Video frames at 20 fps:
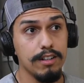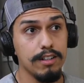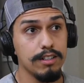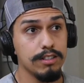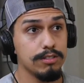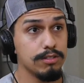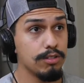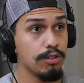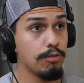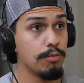
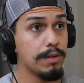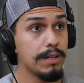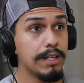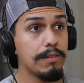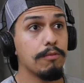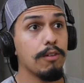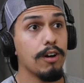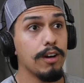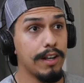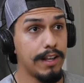So we
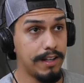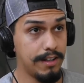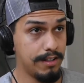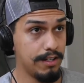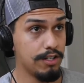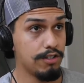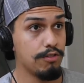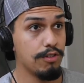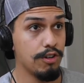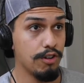want a
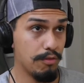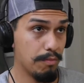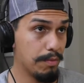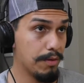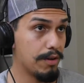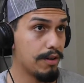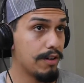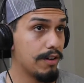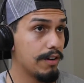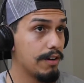country
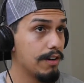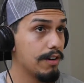opener.